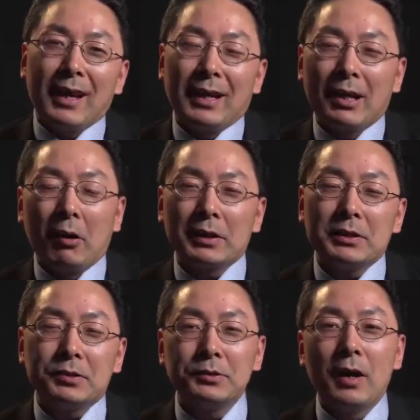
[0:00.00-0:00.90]

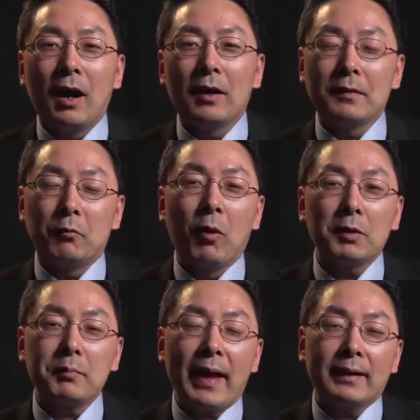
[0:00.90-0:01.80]
According to the
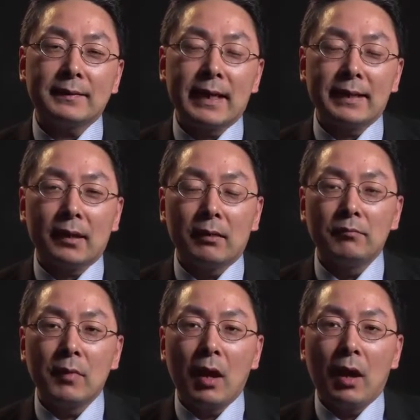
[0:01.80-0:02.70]
World Bank data,
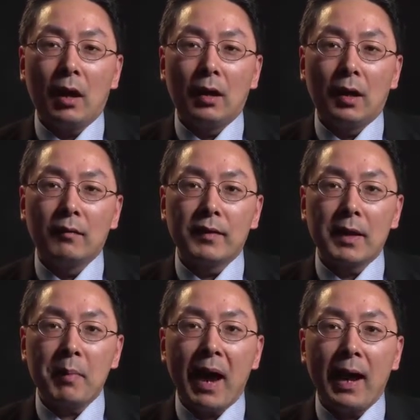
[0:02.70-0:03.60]
over
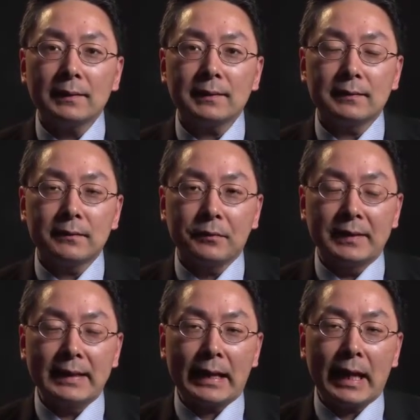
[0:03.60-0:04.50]
the past
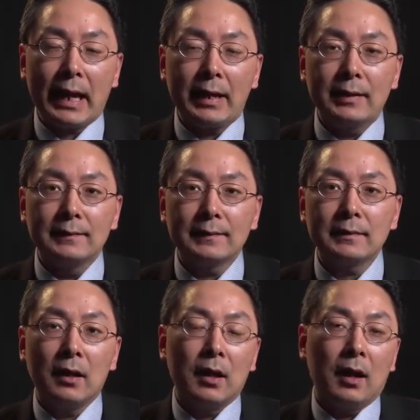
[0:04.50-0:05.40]
three decades,